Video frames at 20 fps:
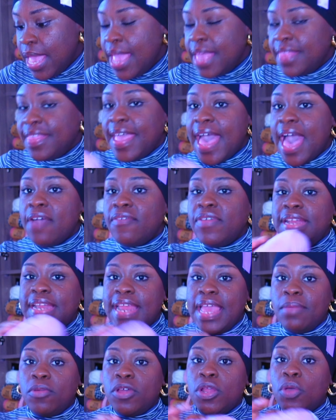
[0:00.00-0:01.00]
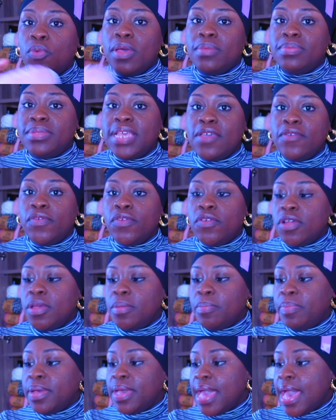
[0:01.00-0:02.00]
They have a name on the website for it,
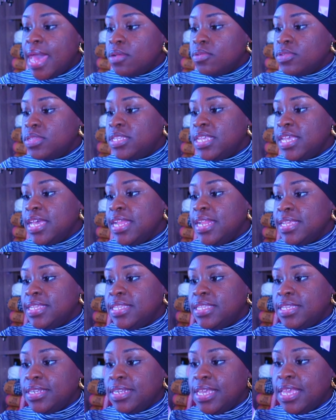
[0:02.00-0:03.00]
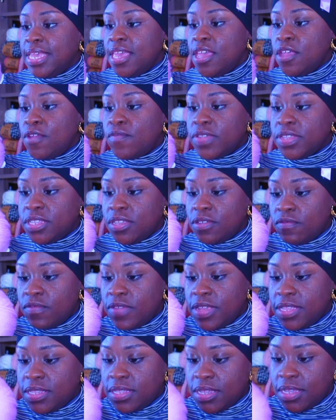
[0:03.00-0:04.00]
but I don't see it listed here for some
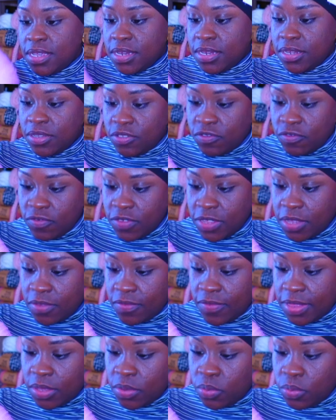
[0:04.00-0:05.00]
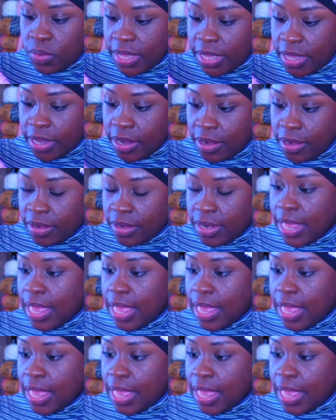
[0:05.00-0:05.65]
reason. It's really weird.